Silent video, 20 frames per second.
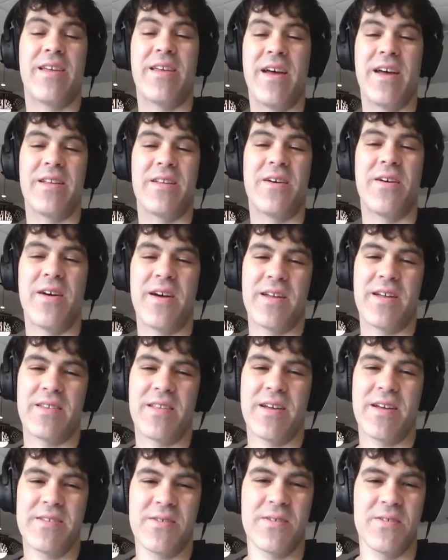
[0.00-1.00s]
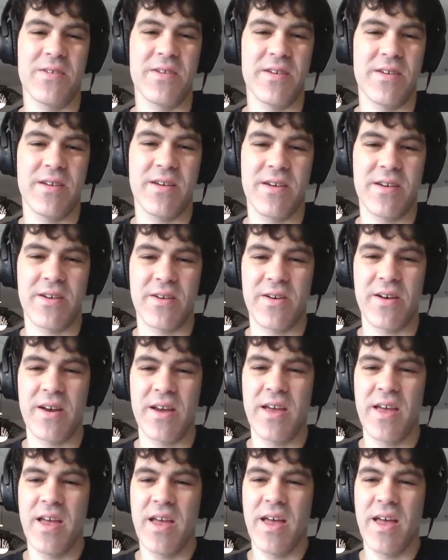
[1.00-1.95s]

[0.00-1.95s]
no, I totally agree.